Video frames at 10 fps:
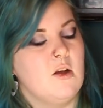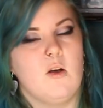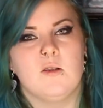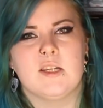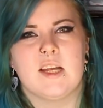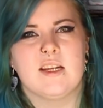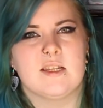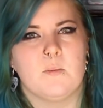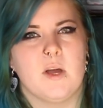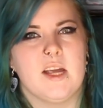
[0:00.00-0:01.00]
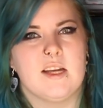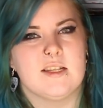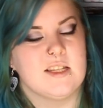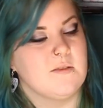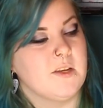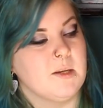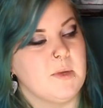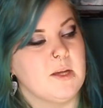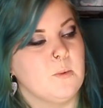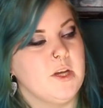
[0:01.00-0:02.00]
alter that some way and see if I can
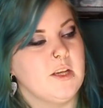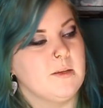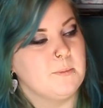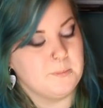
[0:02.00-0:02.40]
make it work.